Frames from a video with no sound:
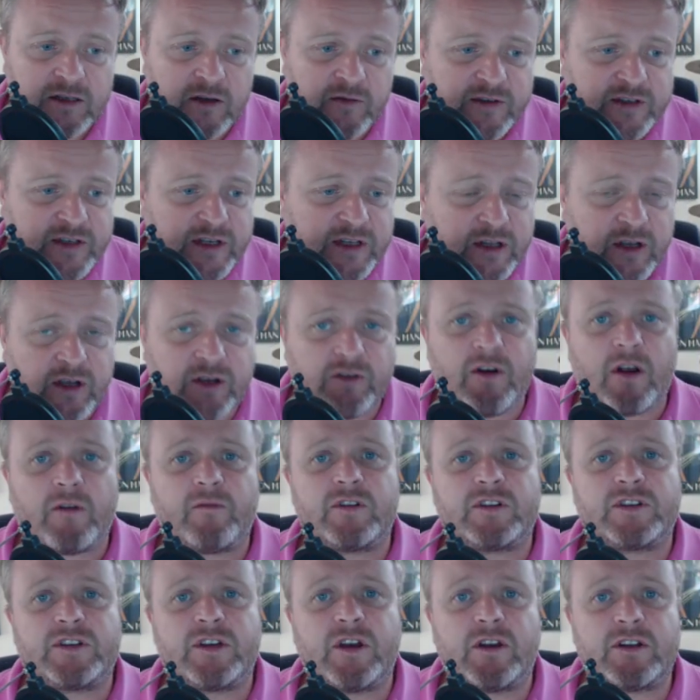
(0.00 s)
Obviously do your own
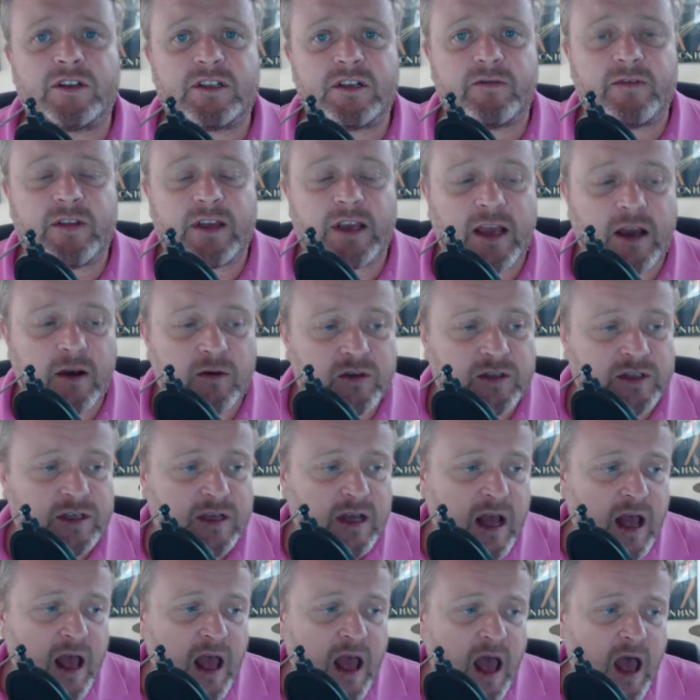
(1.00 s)
research and everything else,
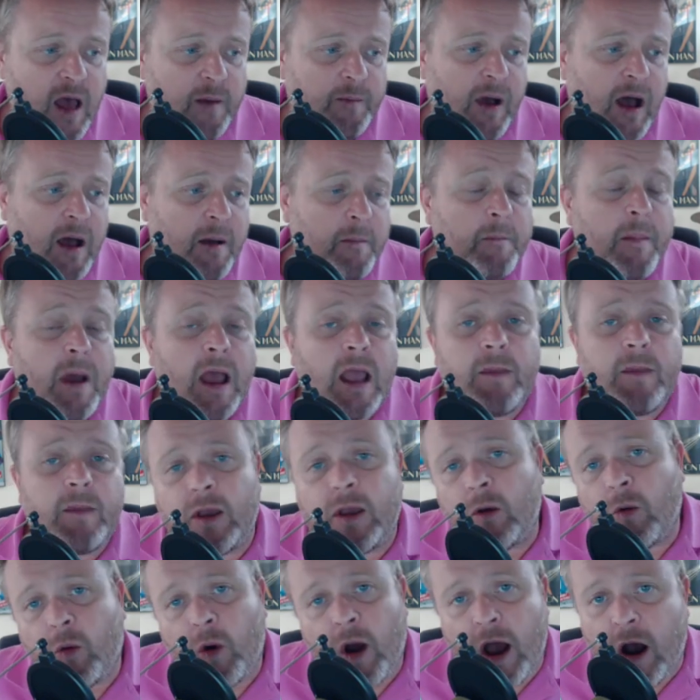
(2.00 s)
but maybe
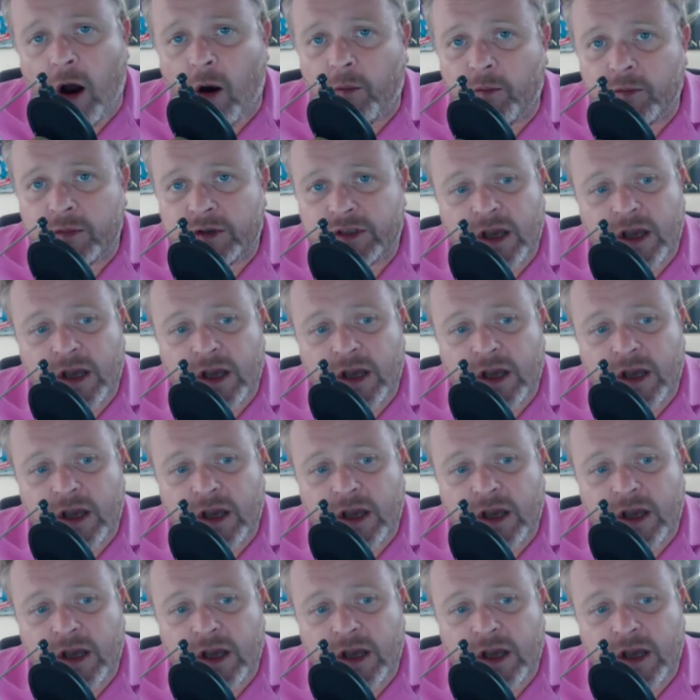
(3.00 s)
it will help.